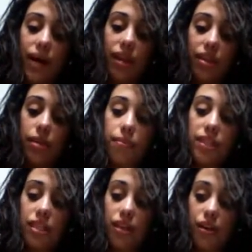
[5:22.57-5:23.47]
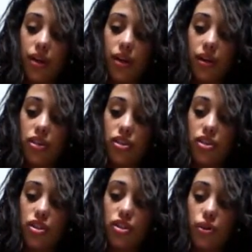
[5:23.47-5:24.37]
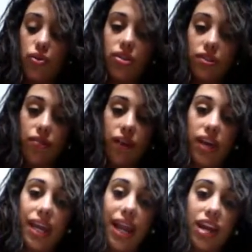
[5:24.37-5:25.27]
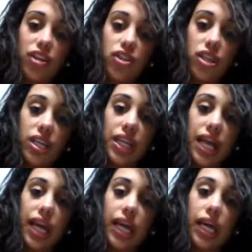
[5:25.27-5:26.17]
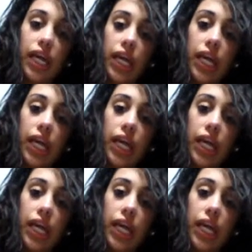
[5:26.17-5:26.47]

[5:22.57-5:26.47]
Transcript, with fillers: but the material is just so different. It actually, like,